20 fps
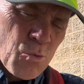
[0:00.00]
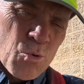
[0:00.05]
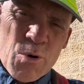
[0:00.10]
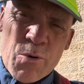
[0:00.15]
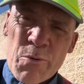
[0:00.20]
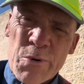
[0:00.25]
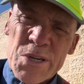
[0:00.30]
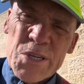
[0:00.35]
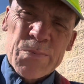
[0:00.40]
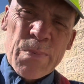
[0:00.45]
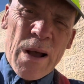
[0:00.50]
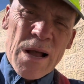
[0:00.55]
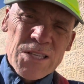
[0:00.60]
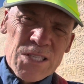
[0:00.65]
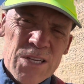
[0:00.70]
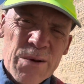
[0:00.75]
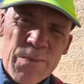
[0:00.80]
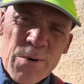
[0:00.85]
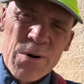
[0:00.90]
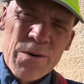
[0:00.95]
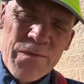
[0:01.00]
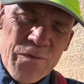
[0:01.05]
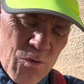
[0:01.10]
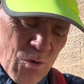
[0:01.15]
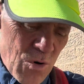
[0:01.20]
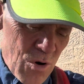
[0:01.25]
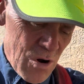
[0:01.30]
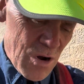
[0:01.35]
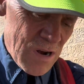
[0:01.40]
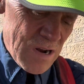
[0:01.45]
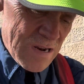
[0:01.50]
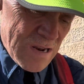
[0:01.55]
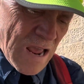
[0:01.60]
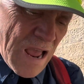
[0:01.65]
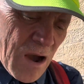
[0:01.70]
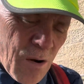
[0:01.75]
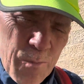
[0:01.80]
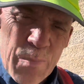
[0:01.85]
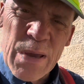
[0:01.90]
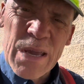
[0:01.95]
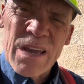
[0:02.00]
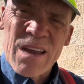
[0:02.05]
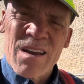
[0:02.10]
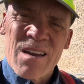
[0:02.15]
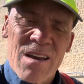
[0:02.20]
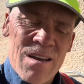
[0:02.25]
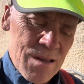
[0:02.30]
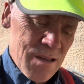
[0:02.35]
were responsible for helping